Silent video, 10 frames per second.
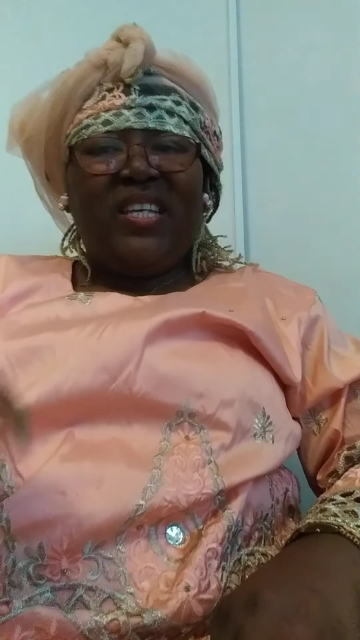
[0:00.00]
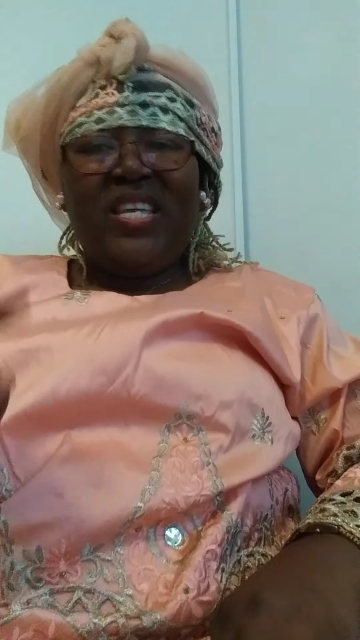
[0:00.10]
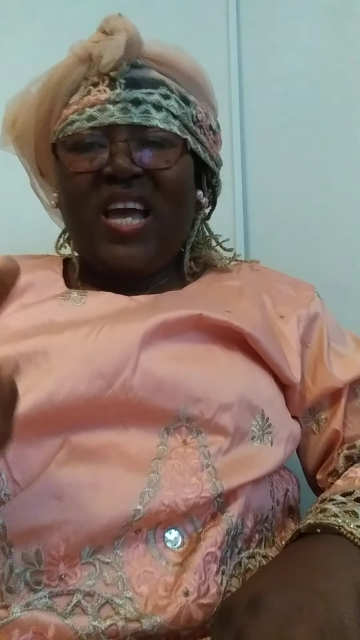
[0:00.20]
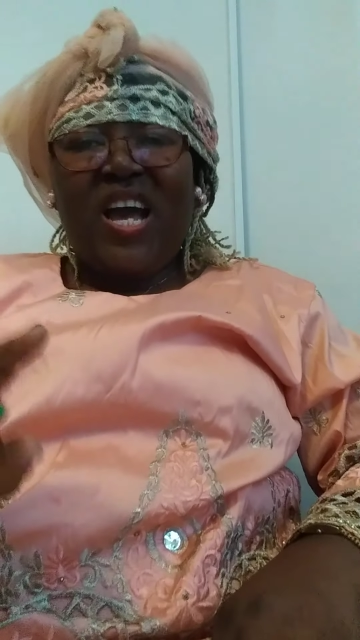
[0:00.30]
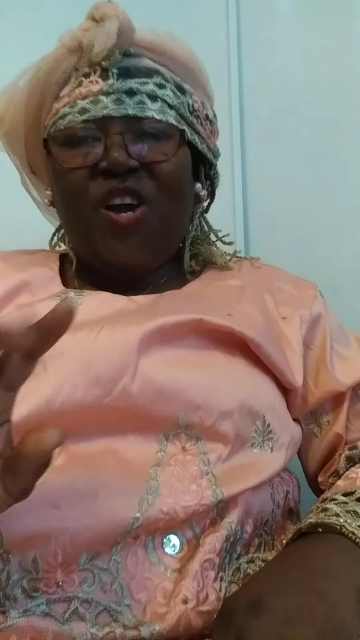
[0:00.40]
the
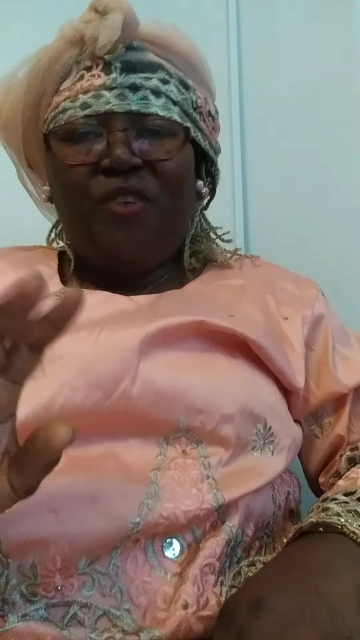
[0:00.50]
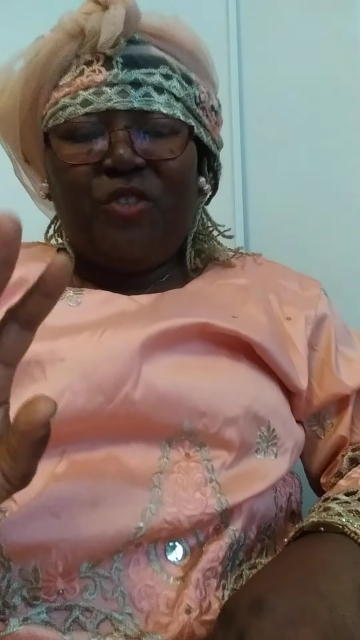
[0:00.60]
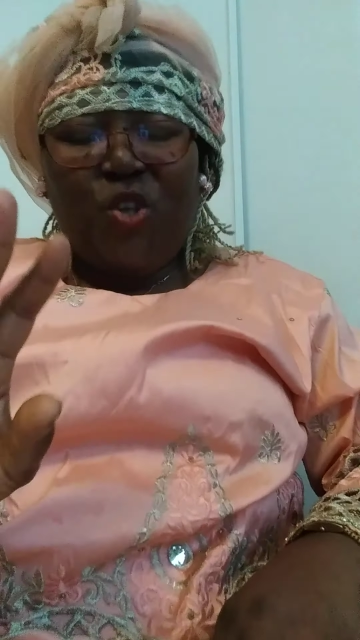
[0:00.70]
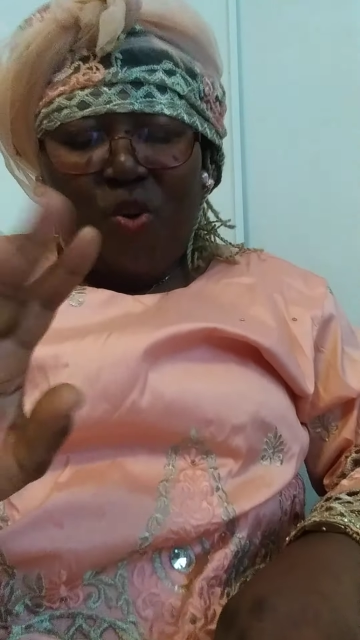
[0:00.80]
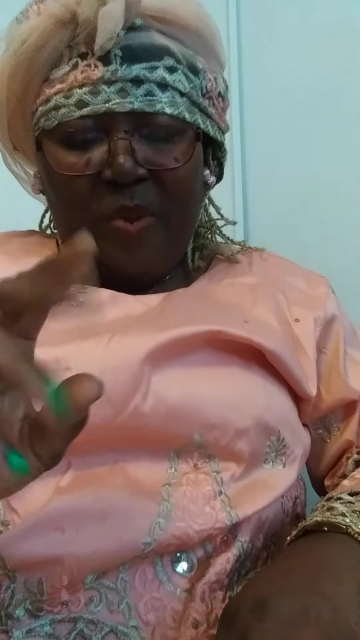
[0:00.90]
year
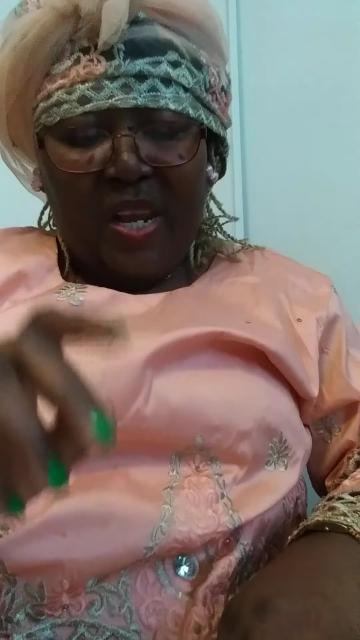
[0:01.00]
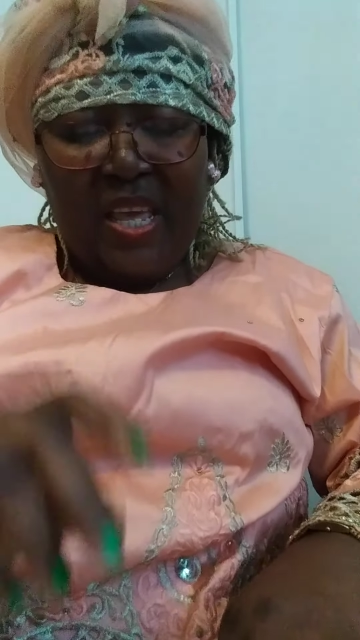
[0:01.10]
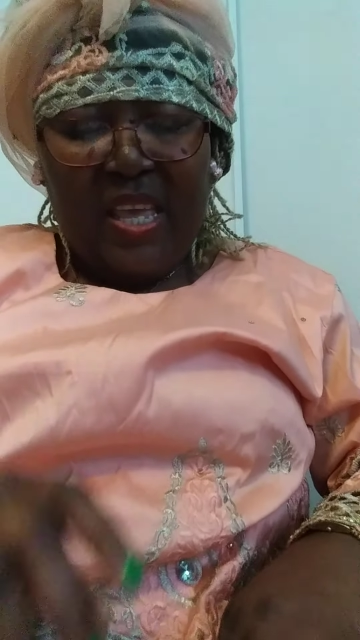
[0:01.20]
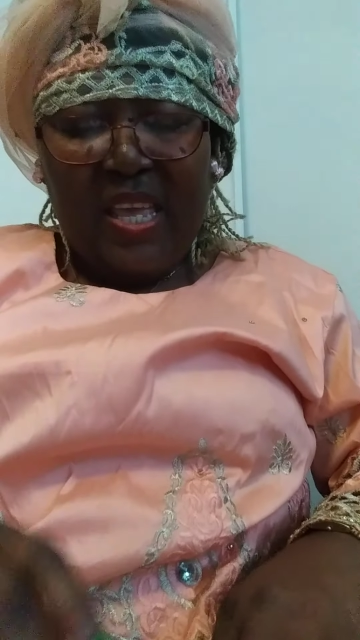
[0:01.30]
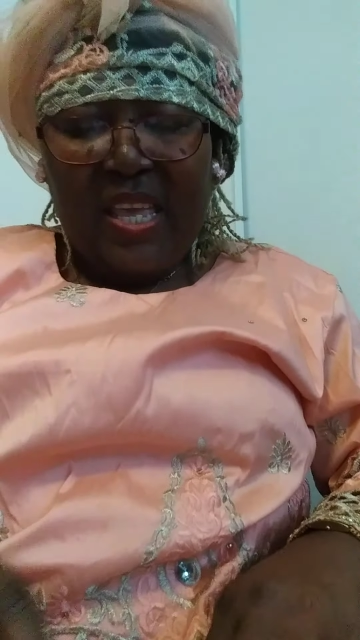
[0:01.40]
of
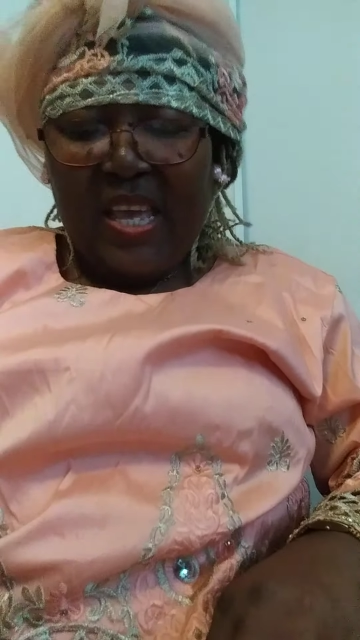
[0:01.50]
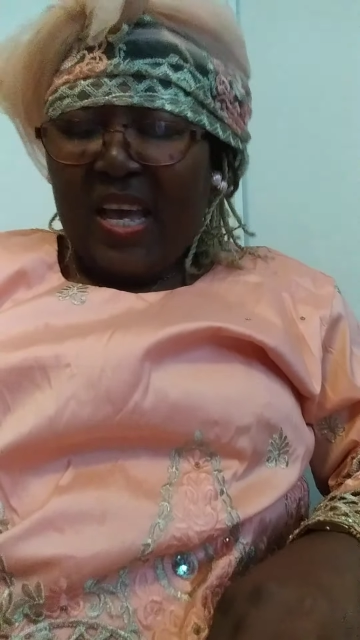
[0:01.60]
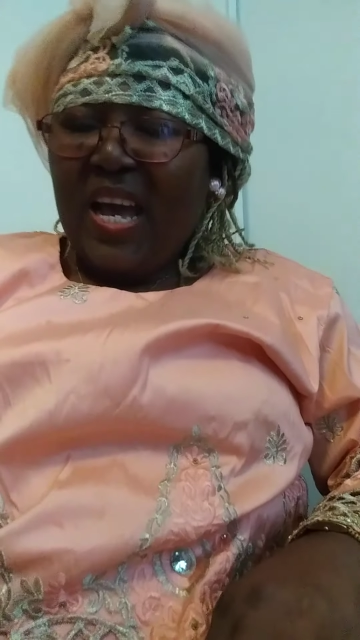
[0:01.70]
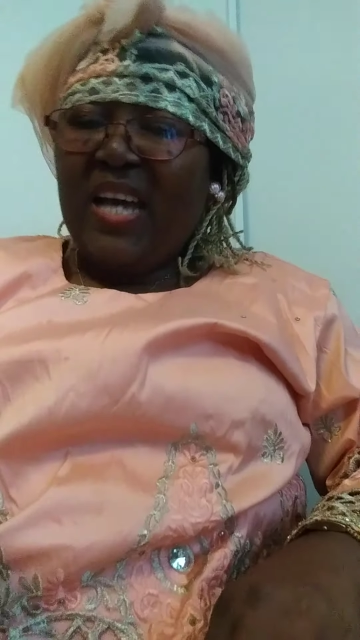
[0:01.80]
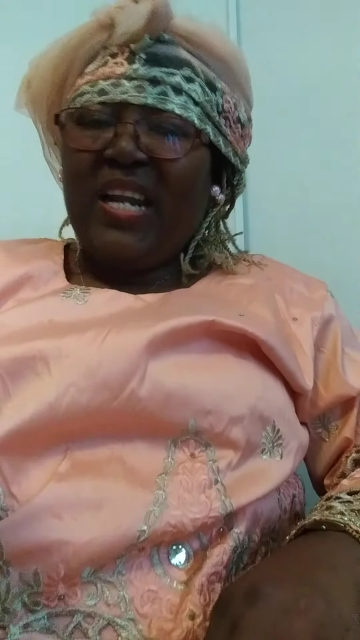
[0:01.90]
Jubilee,
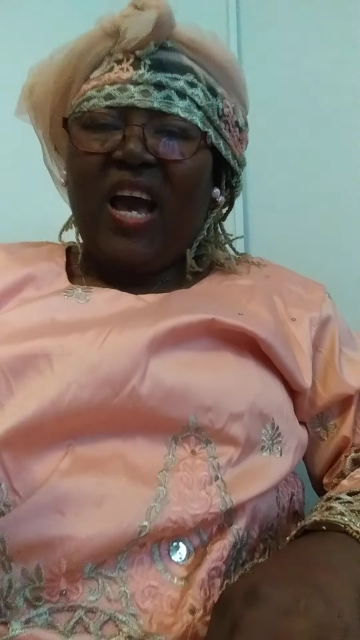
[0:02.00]
and